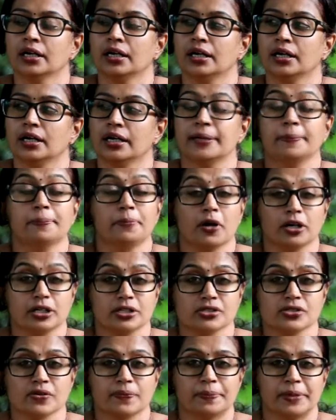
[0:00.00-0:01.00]

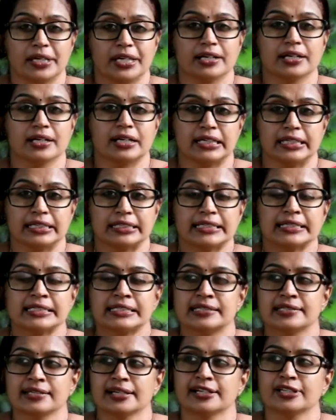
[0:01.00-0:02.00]
importance of being
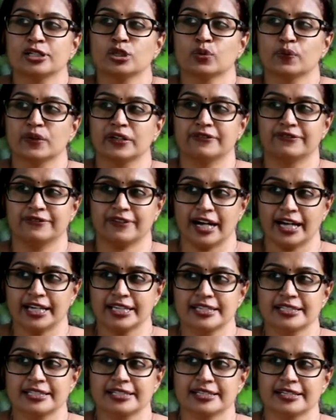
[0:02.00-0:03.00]
earnest, you will
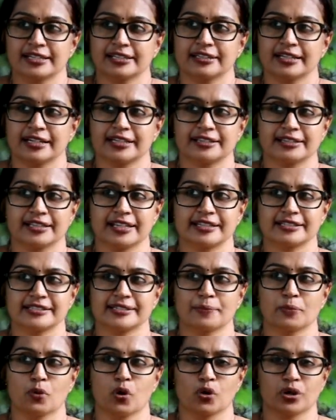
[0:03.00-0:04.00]
find that there is
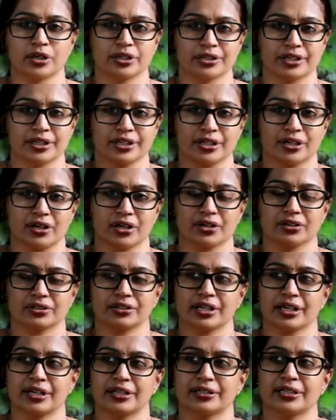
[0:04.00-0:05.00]
a mockery, or
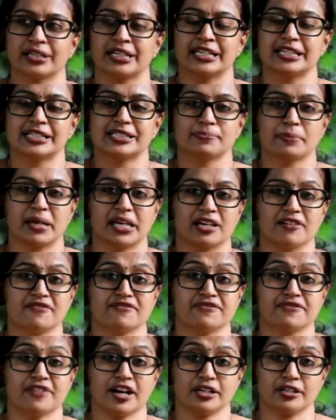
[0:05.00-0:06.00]
he's
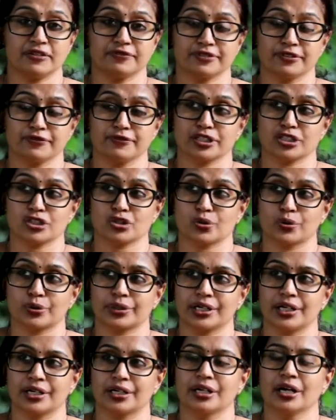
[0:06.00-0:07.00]
making fun of the
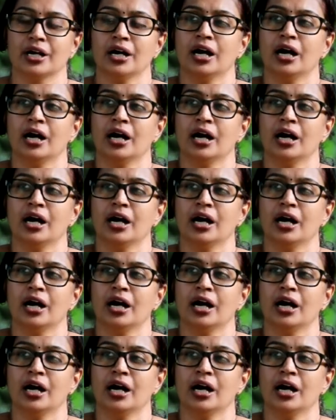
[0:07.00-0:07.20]
Victorian